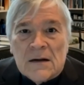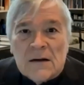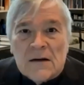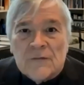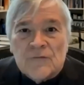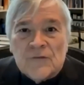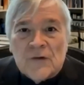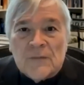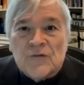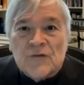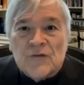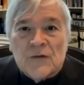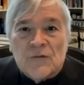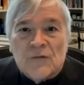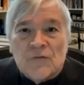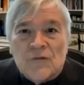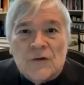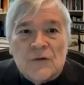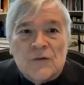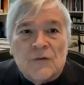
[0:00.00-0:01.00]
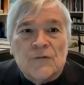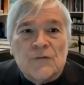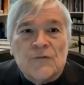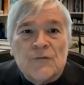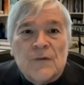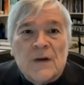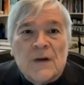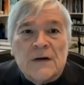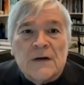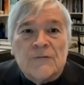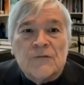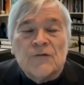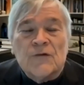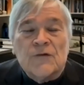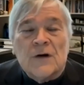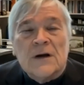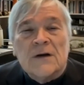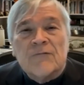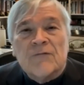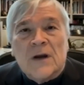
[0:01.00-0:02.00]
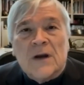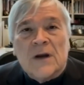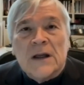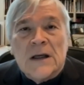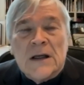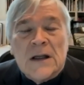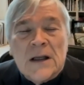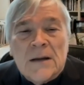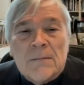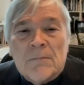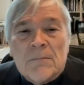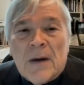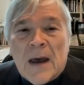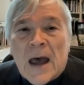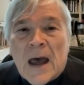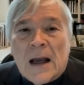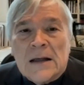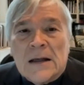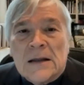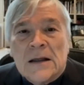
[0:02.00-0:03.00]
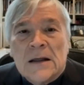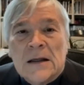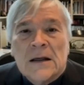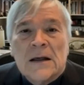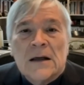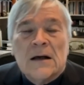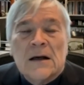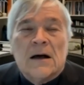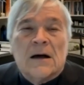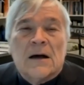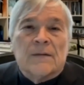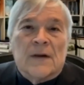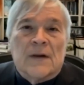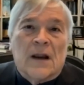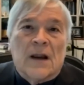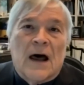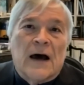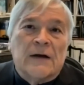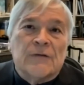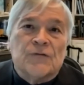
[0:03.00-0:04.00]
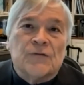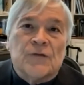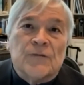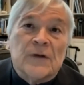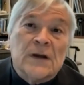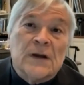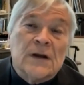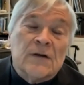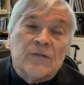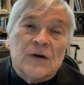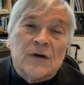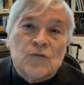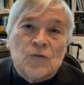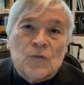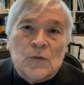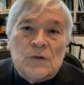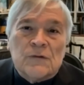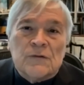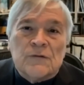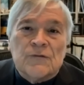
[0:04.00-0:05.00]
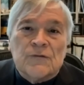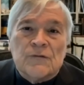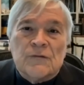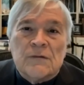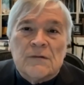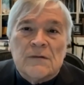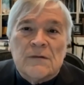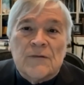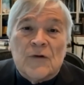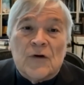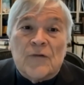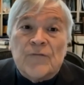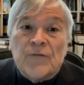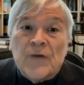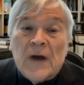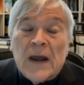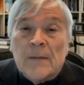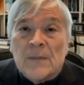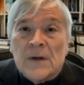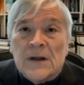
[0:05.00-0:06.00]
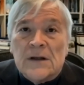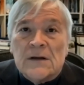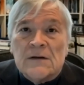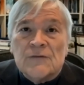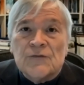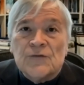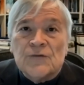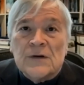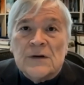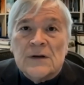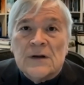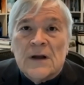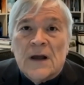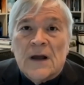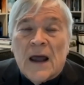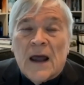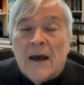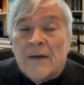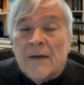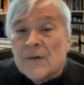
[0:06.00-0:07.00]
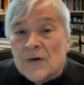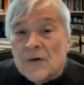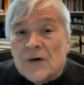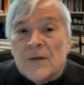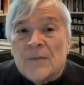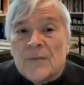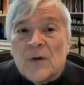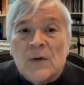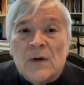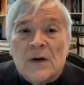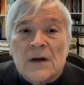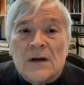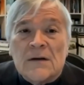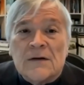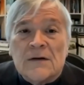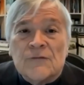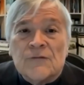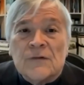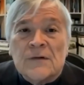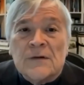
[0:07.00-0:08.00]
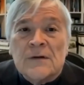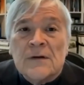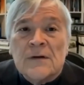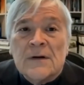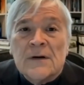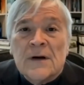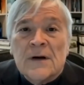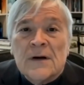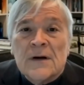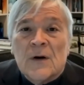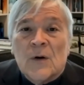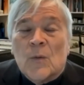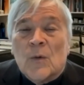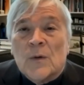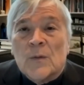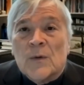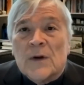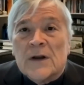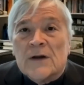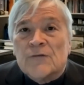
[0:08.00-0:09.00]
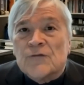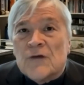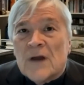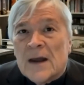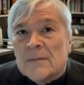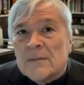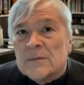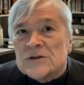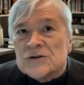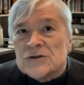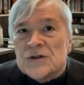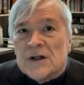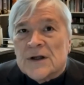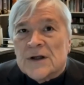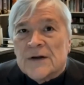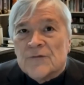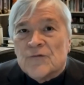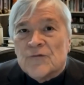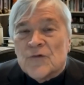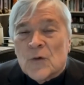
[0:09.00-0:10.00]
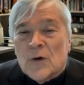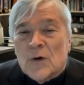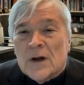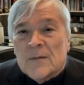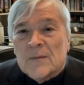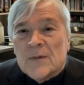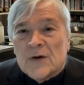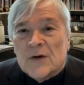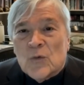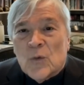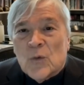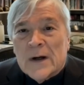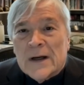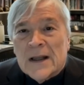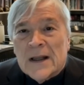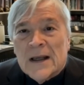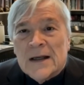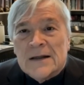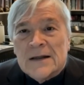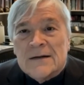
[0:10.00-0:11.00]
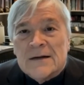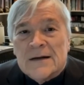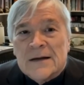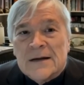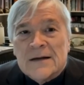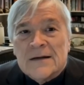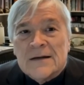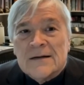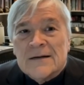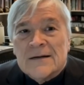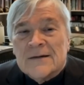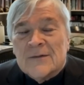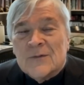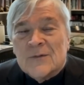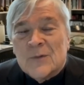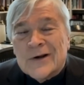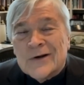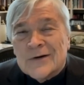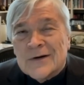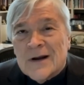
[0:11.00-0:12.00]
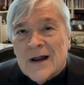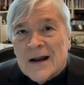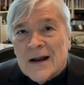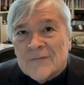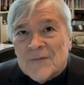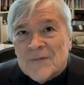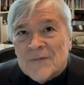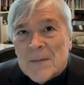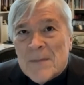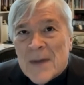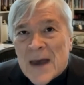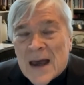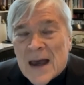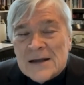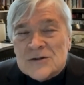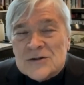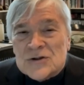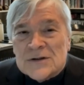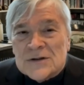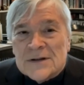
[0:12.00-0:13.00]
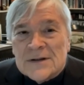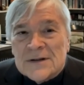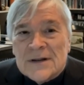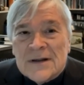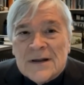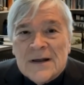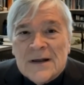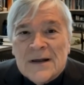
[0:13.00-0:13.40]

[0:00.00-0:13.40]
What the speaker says: substance use that have significant impact on the lives of individuals and their families and their communities. When we established the consortium in 2018, we could not have imagined